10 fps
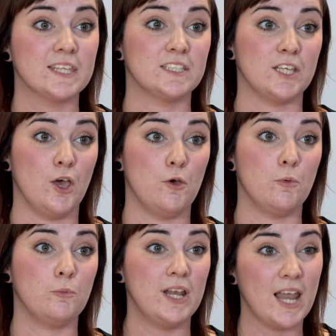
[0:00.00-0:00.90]

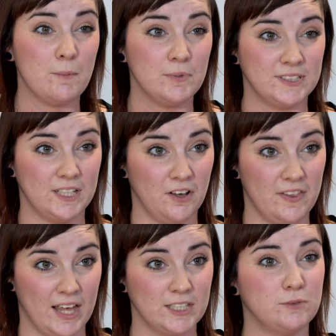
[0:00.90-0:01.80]
So we labelled it
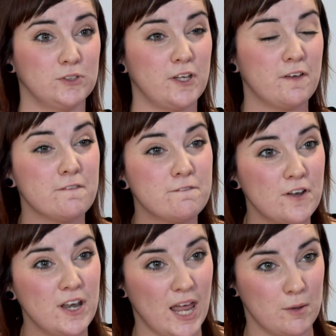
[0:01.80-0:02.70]
like that, so it was a
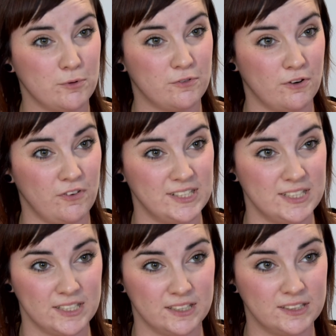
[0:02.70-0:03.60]
fun label for
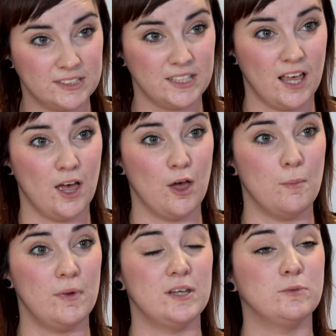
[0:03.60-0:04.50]
residents,
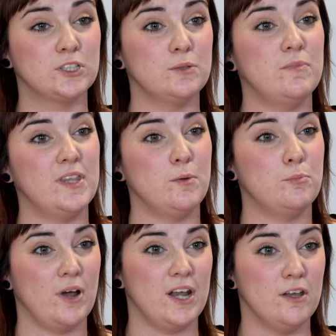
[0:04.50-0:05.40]
and it was something
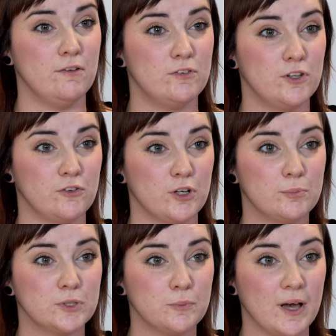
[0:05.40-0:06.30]
brand new for the
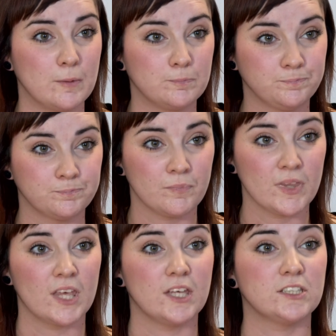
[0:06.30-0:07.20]
group as well.
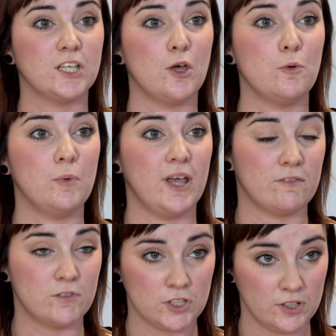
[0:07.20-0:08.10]
So we
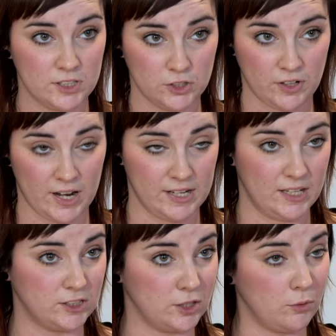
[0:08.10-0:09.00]
advertised the
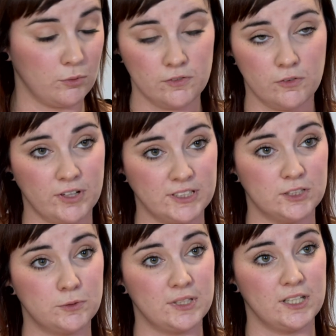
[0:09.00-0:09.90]
training to all of the
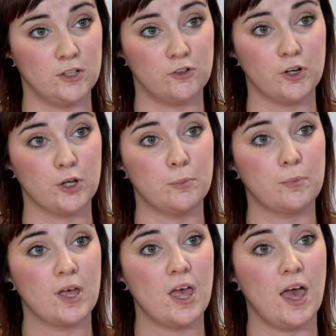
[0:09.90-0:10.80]
residents within the group,
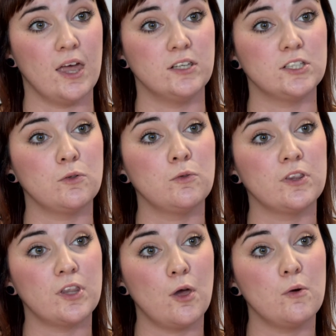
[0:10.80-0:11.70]
and
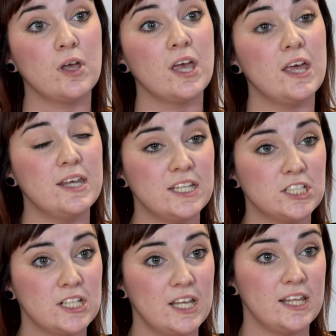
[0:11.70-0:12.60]
although
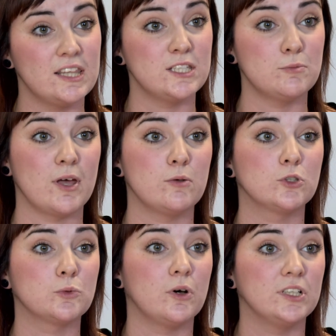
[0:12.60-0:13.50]
initially the demand
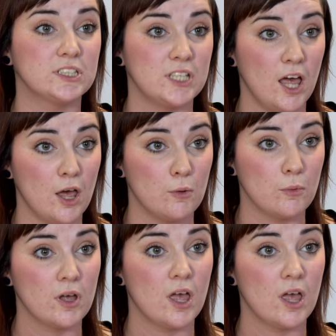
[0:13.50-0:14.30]
was quite slow,